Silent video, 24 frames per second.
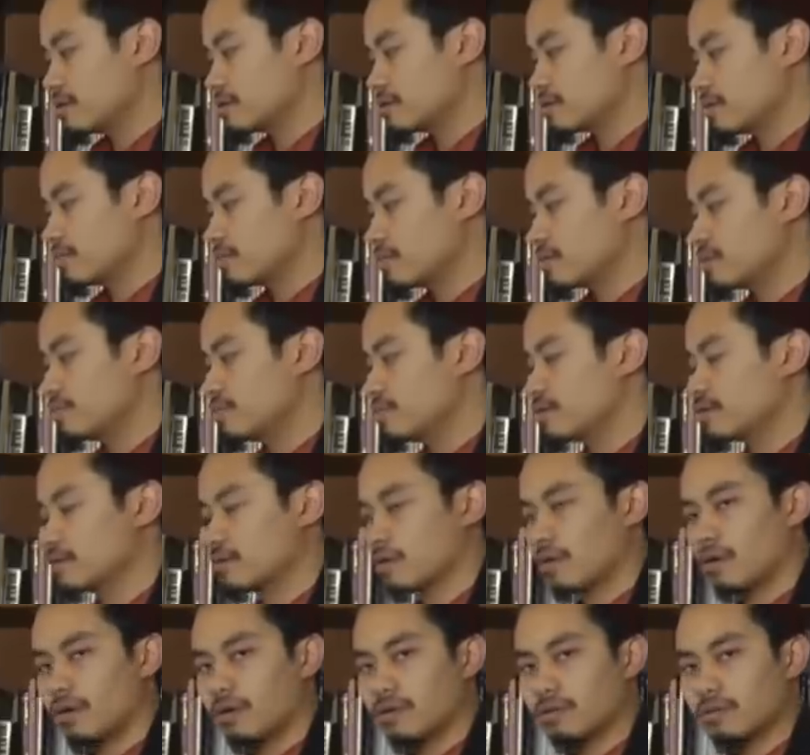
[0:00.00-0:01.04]
somebody
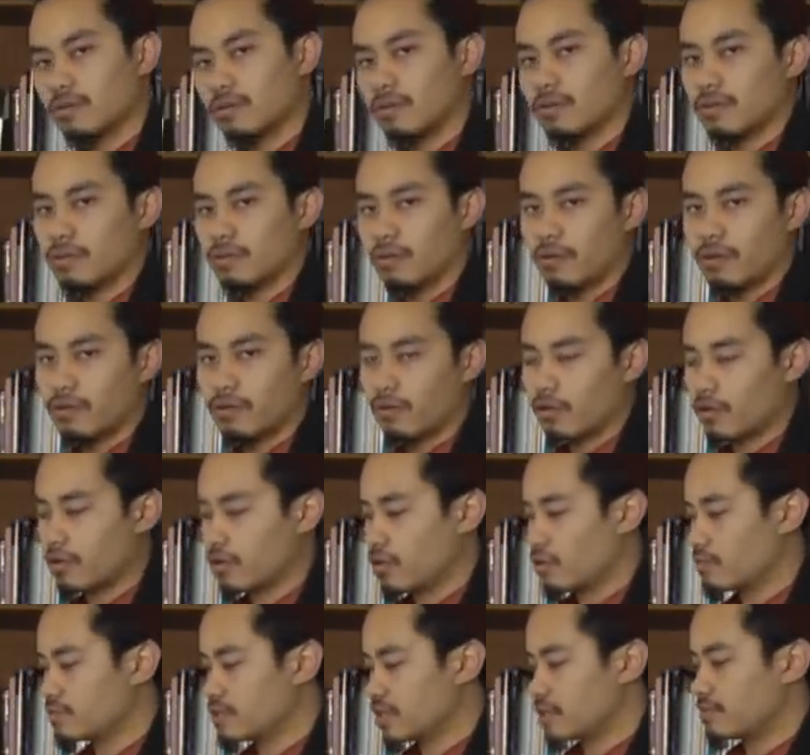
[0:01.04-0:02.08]
being long or
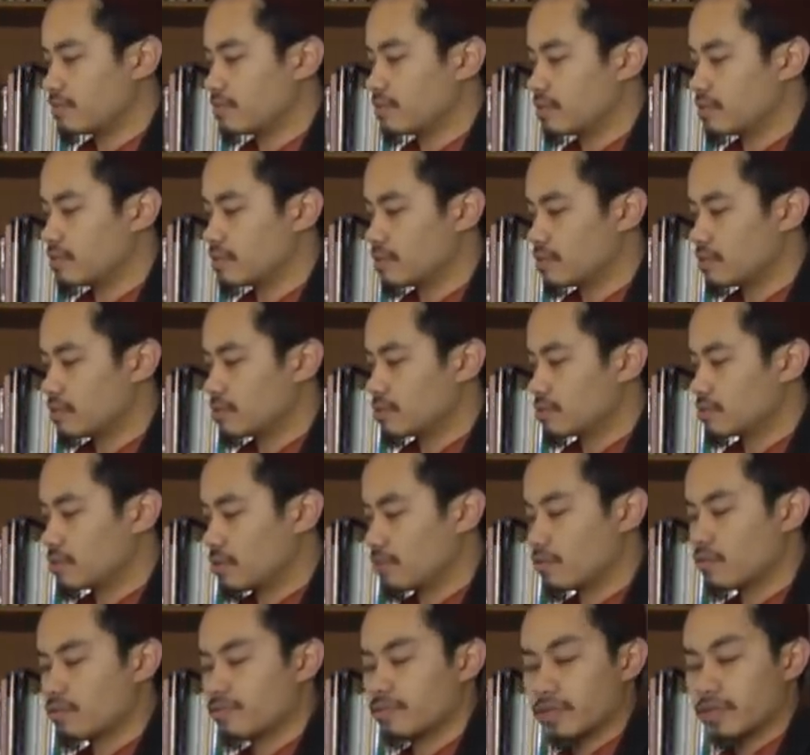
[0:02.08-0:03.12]
an object being,
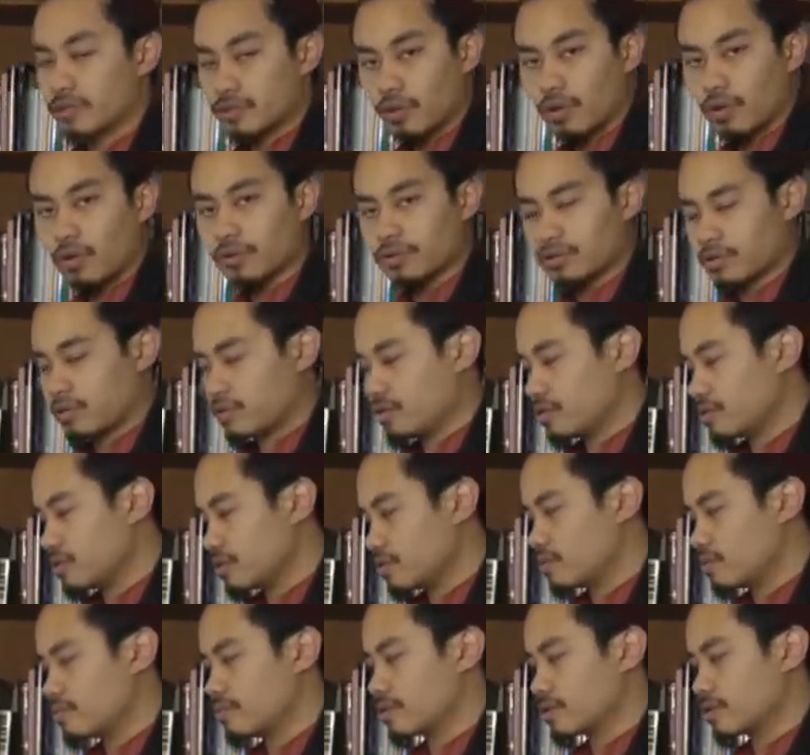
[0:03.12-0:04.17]
someone being tall
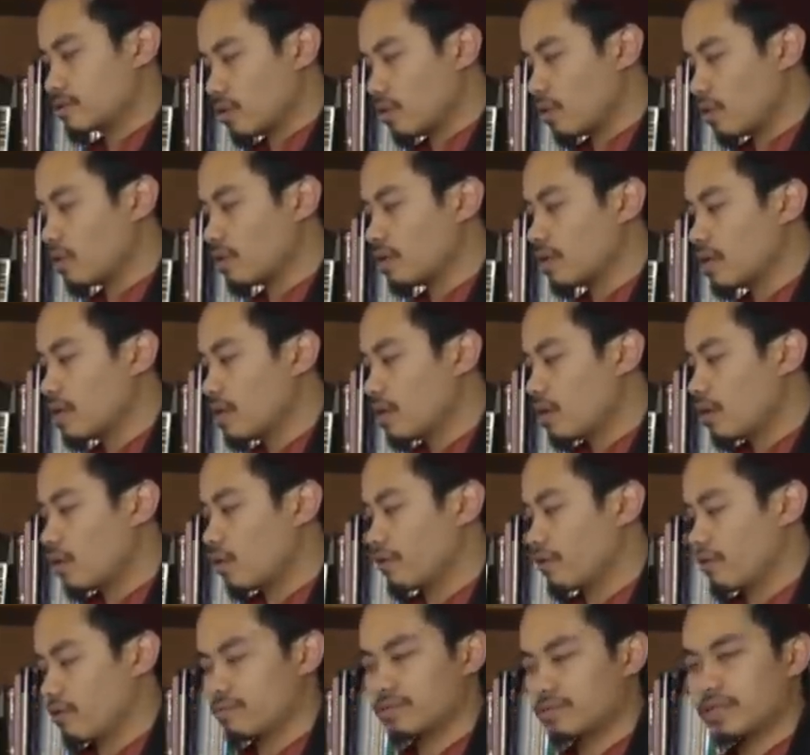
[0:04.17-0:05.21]

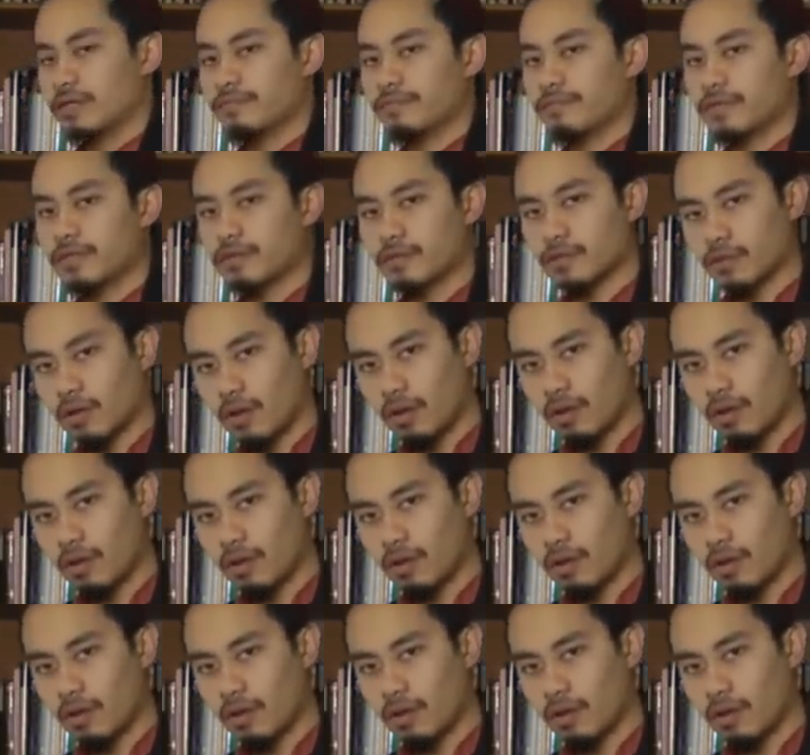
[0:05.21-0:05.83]
or an object being